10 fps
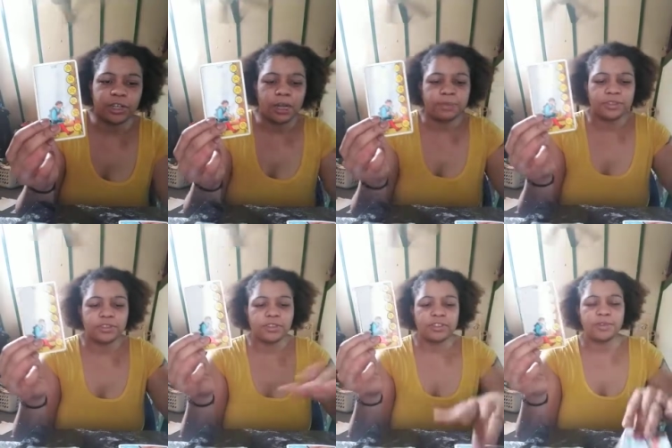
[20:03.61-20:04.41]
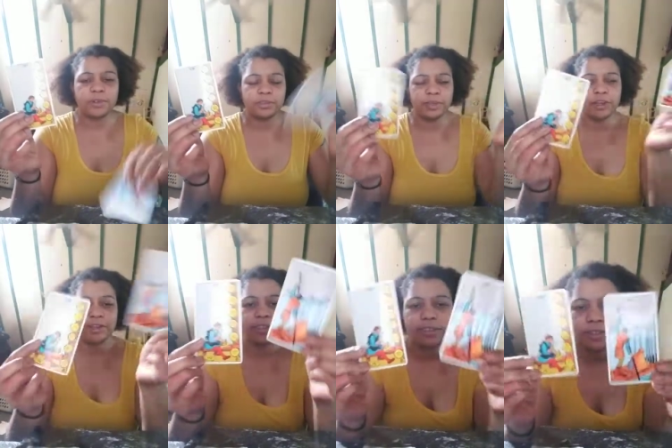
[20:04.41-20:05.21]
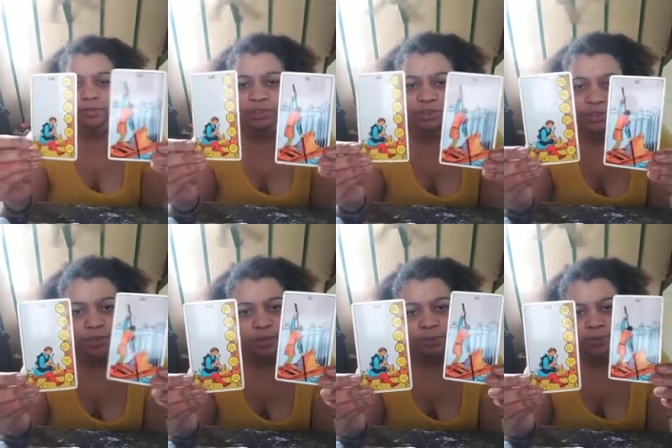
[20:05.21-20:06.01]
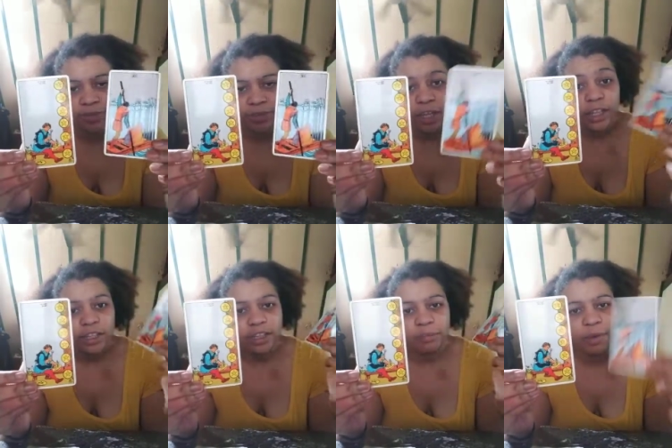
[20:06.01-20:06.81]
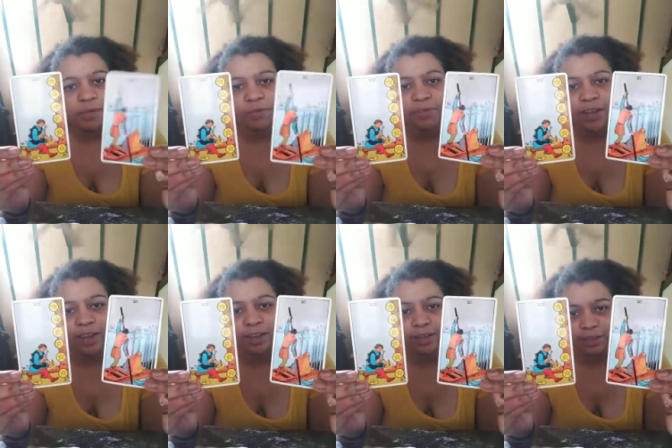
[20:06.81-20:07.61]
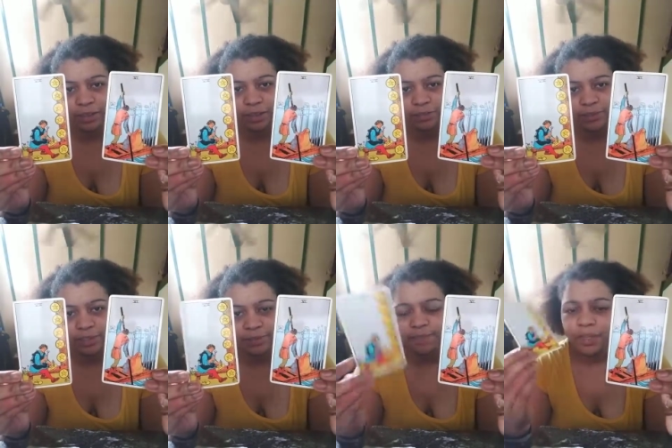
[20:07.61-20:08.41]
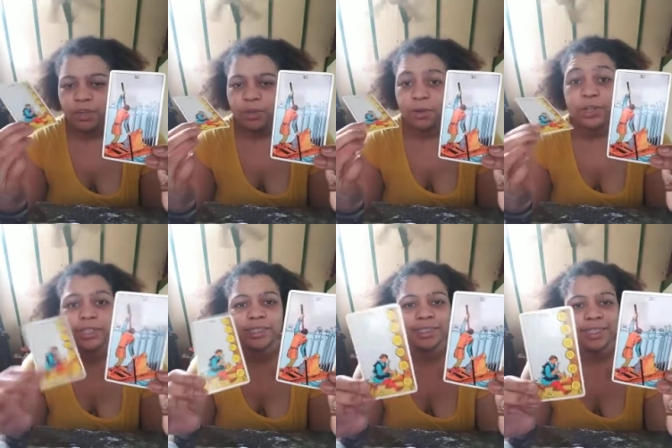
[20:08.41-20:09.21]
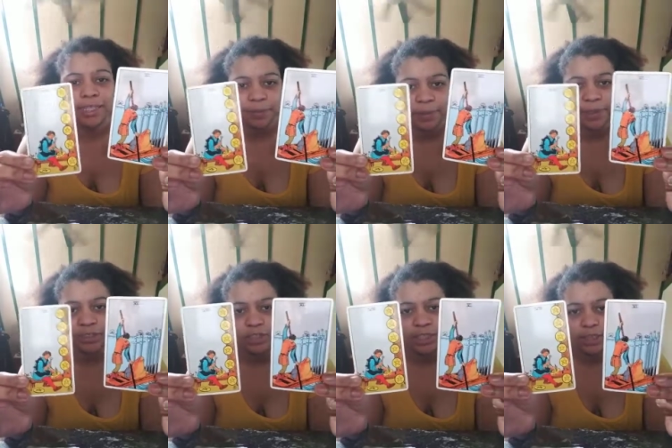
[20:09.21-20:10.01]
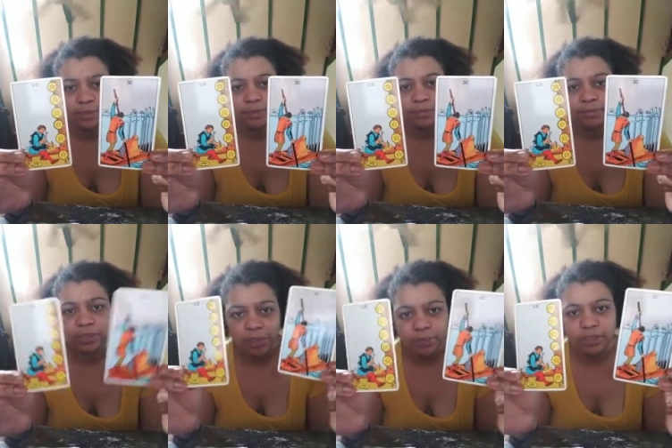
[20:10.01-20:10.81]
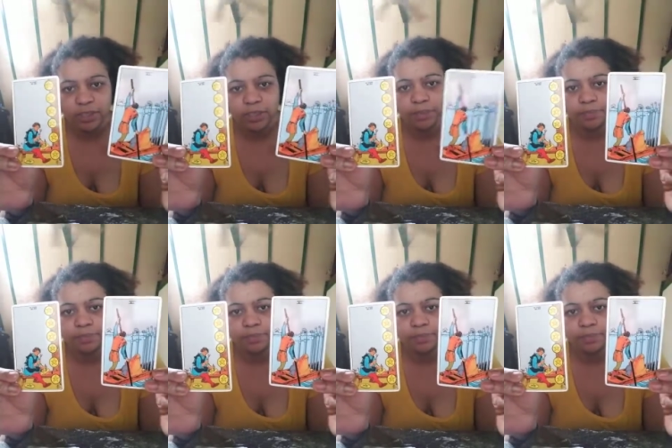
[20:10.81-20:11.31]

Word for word: options, as far as my cards say. Those are your two options. You can move the fuck on and get over it, or you can stay and work on shit. It's up to you.